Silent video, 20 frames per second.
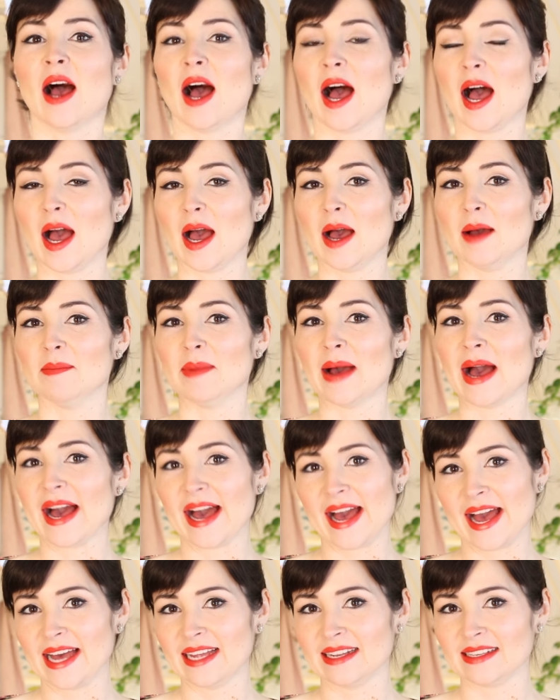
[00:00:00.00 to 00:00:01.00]

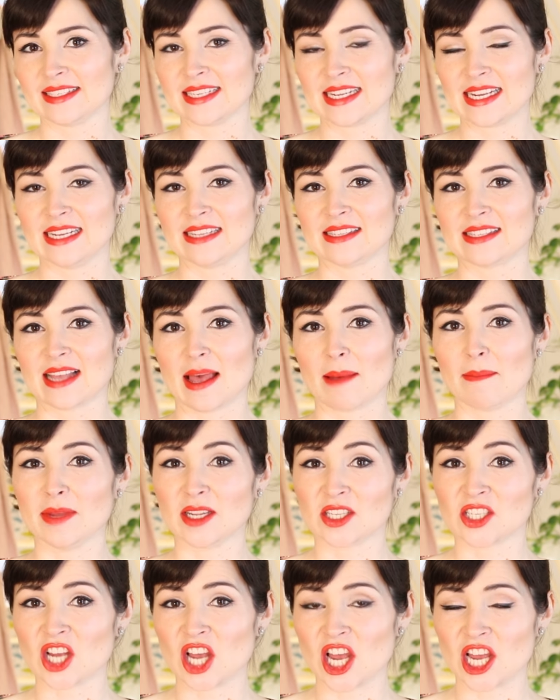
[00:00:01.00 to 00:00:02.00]
and it's a
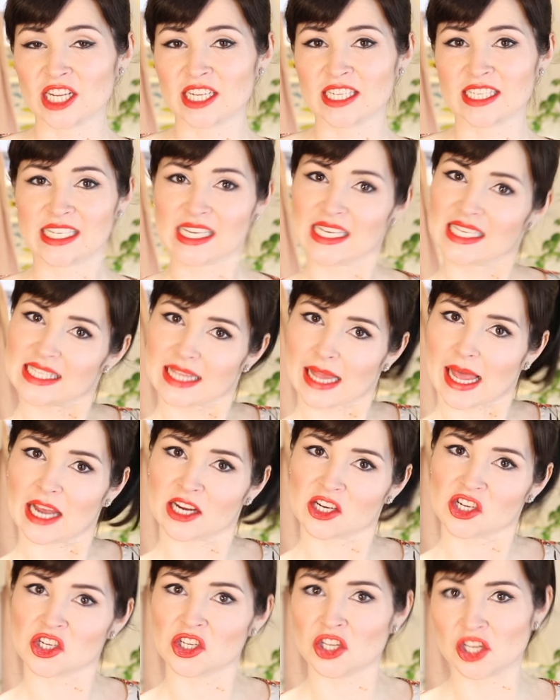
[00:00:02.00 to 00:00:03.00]
maternity
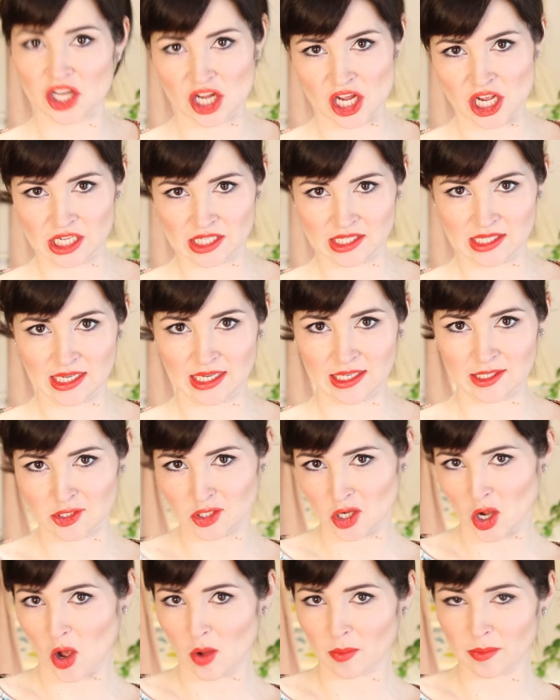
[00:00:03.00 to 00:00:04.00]
slash nursing
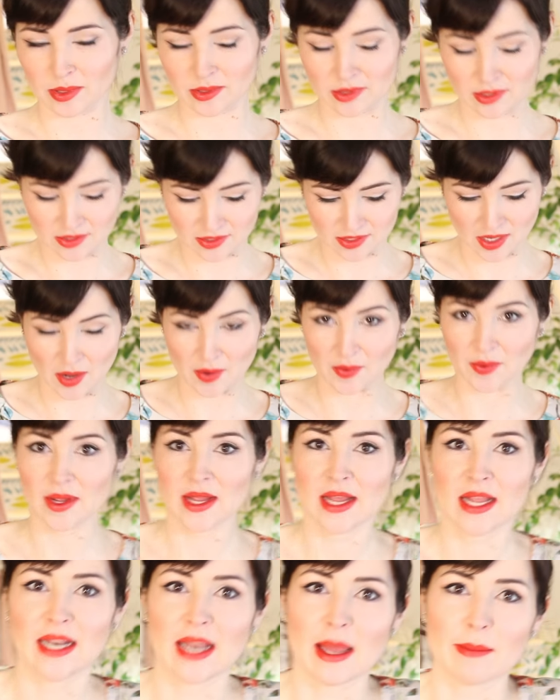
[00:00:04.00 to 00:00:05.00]
top. So
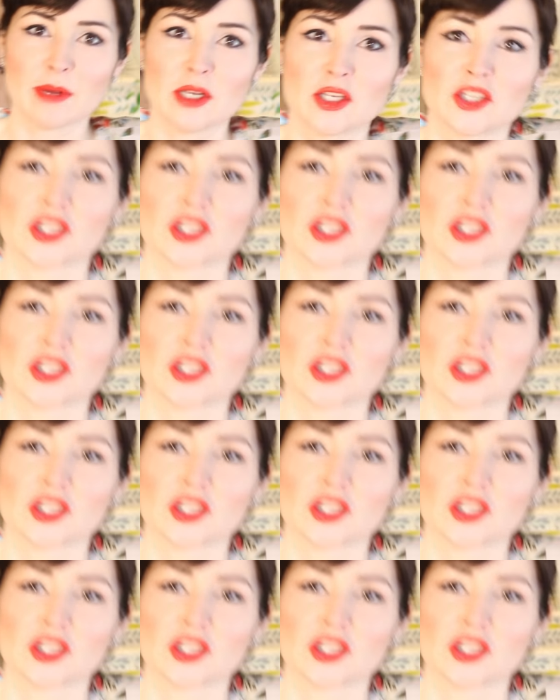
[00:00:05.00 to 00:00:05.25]
let me